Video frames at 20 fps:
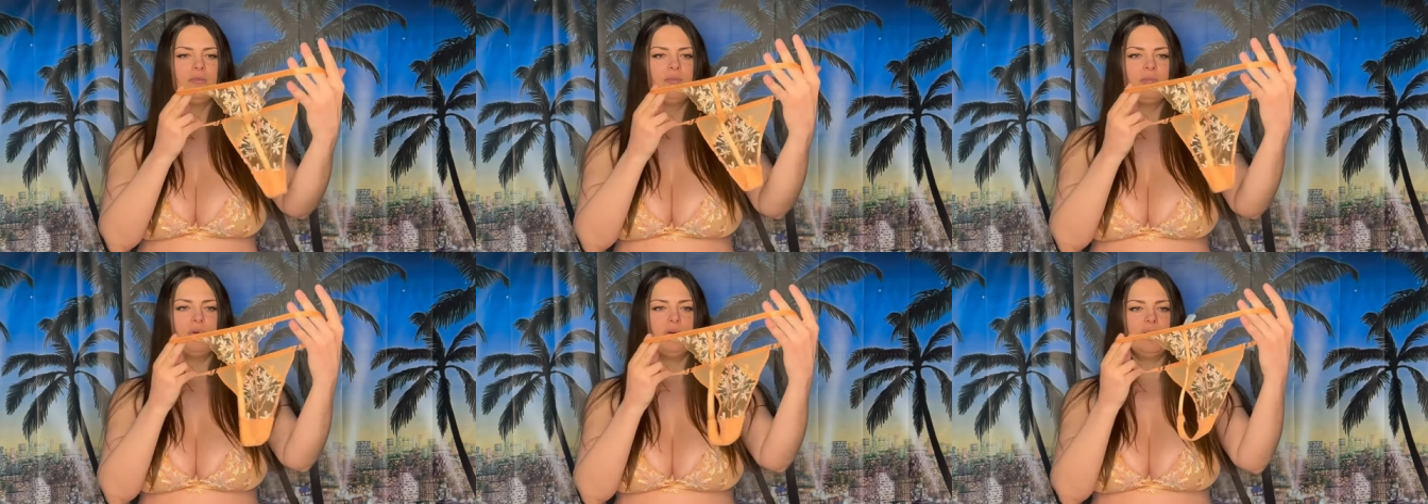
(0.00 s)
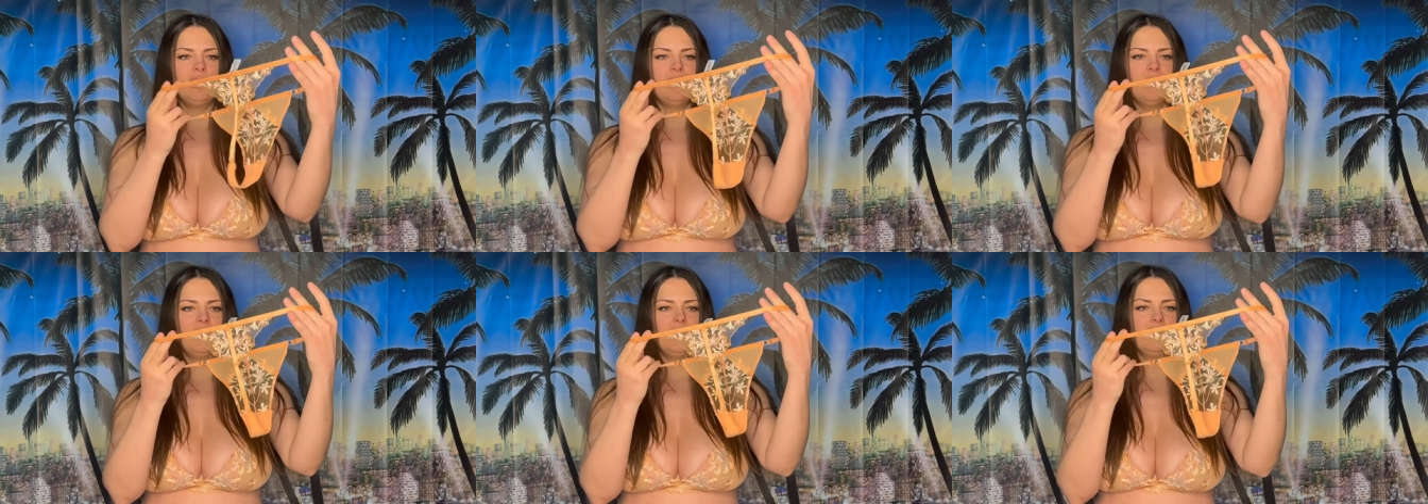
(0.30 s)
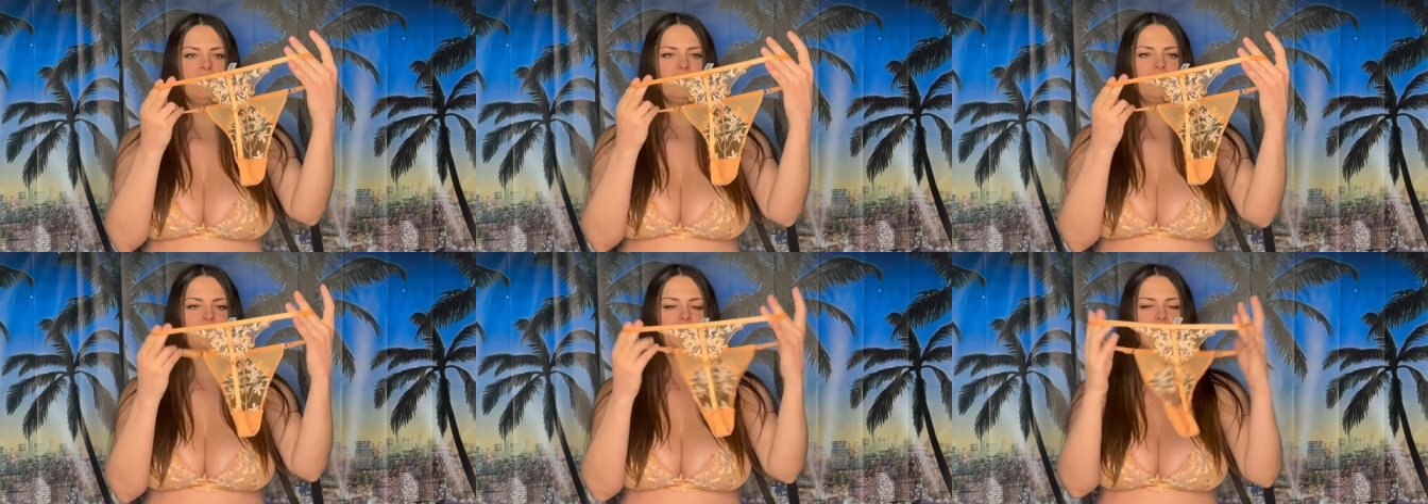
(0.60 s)

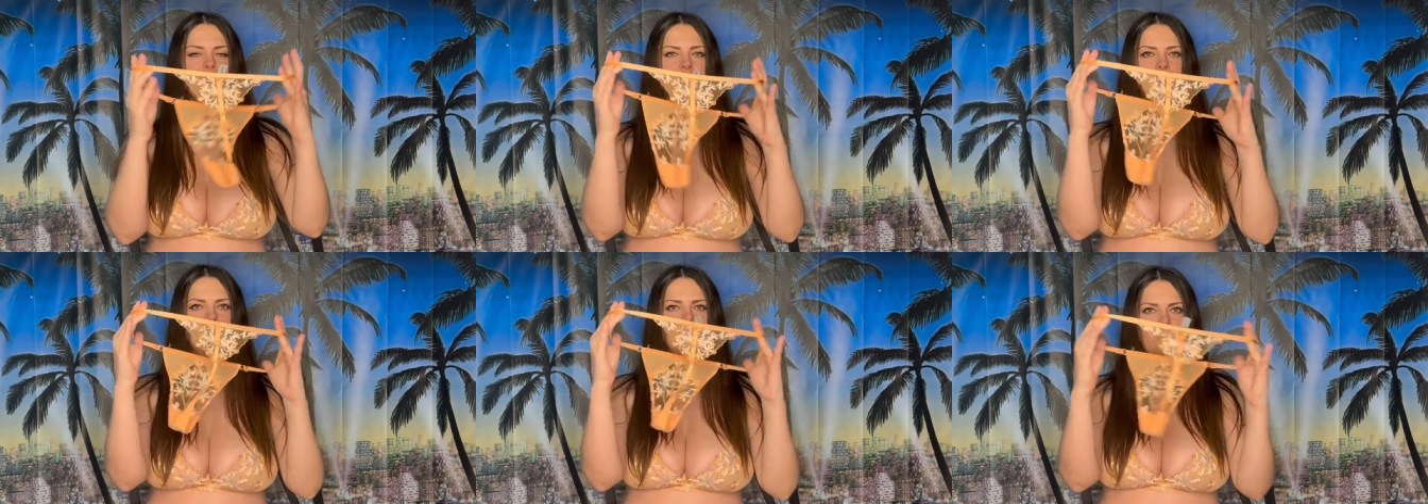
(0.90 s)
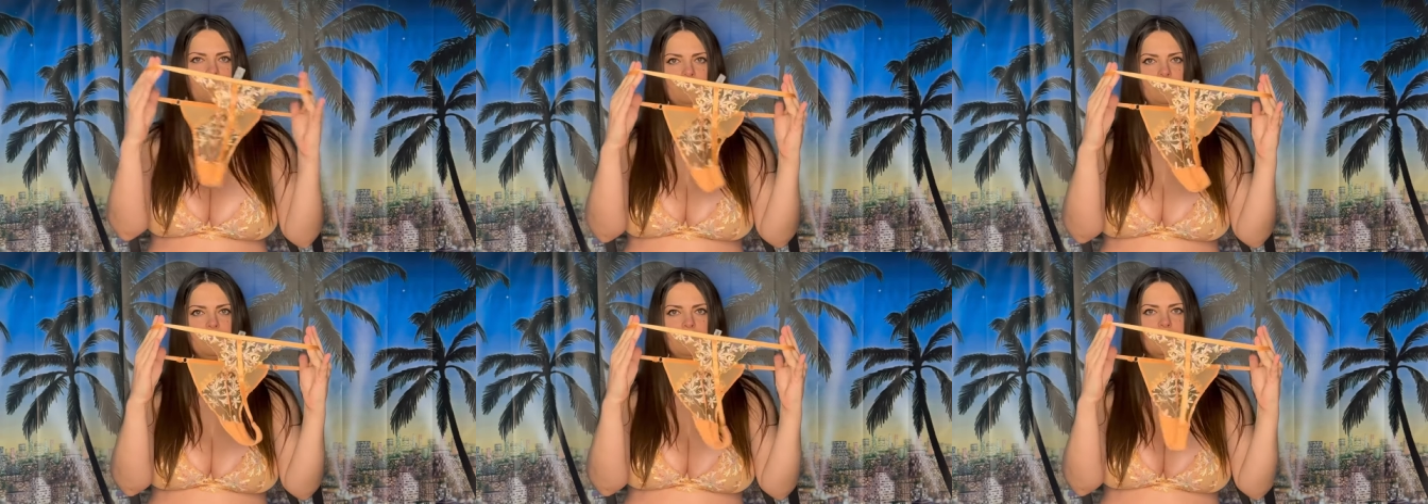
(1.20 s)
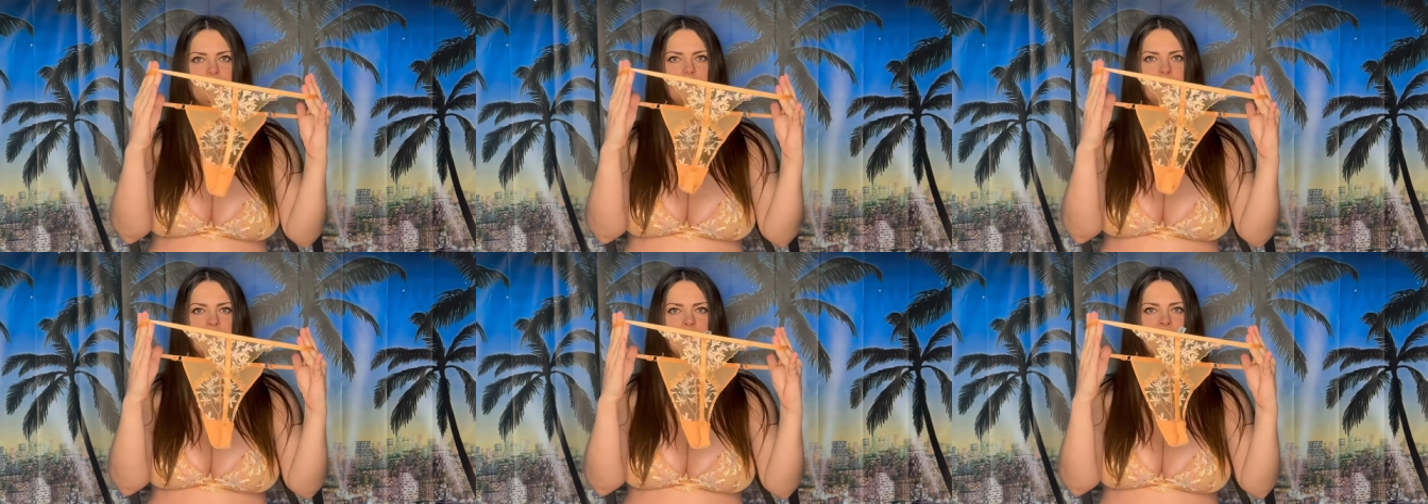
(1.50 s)
but it will
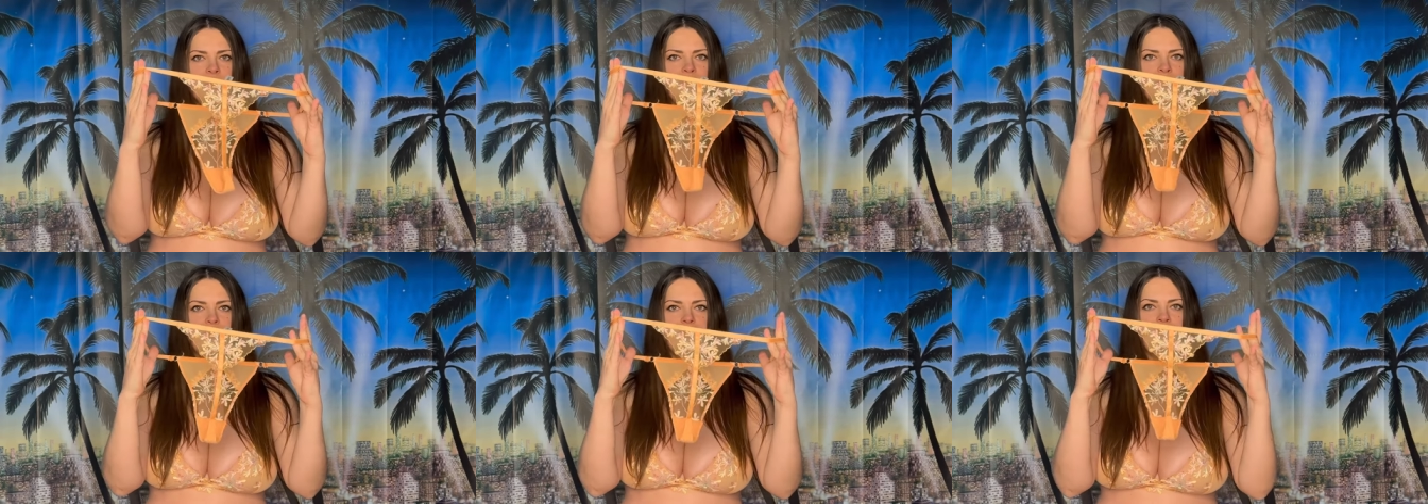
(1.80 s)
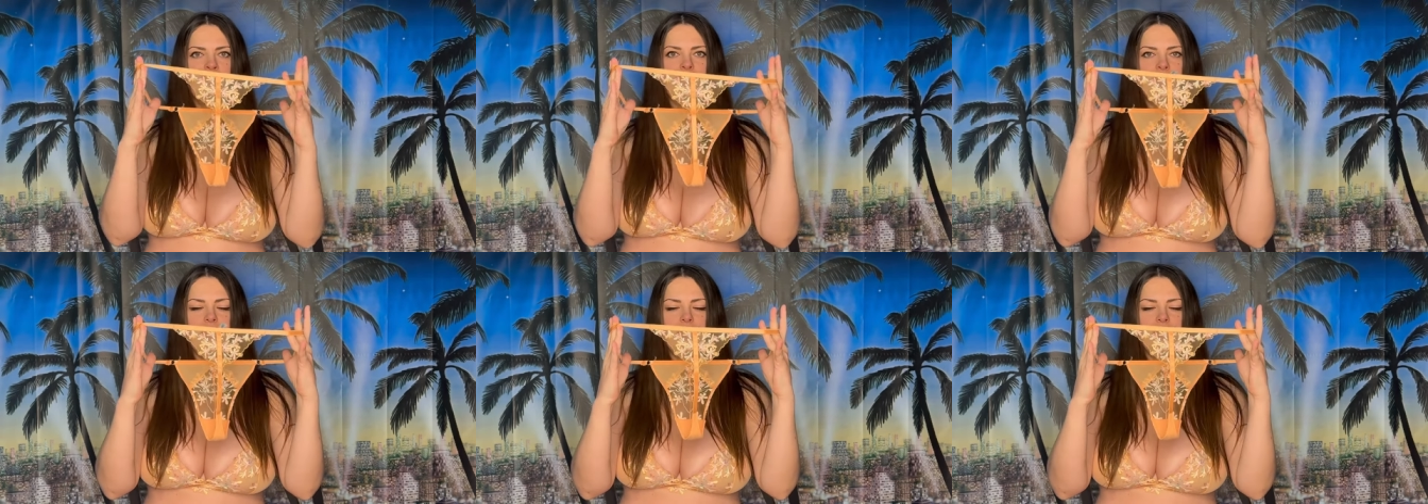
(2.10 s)
definitely be on my